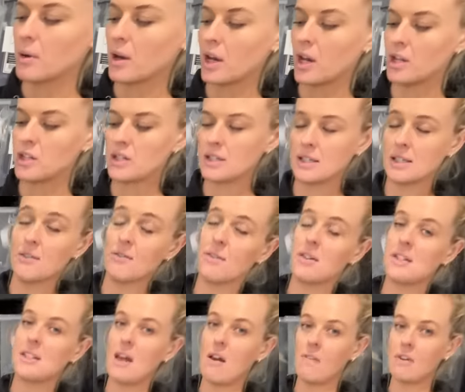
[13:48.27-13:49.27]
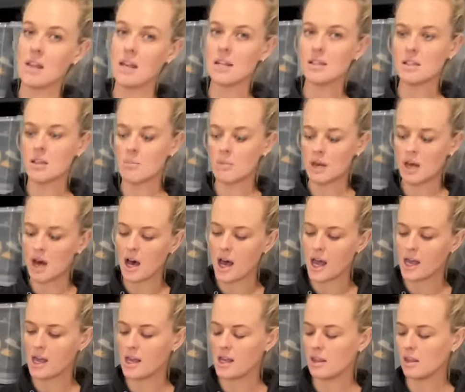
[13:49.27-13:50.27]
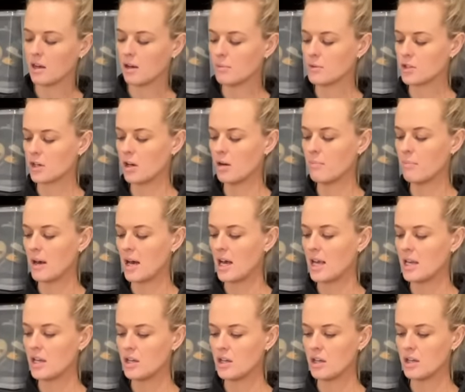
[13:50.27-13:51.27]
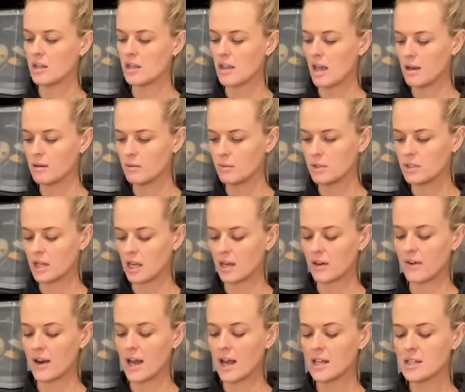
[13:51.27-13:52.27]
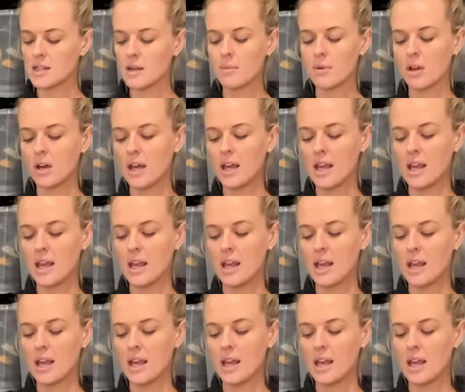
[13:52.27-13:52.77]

purchased them for 70, so a bit higher in the op shop, but he knew that they would turn around, and we got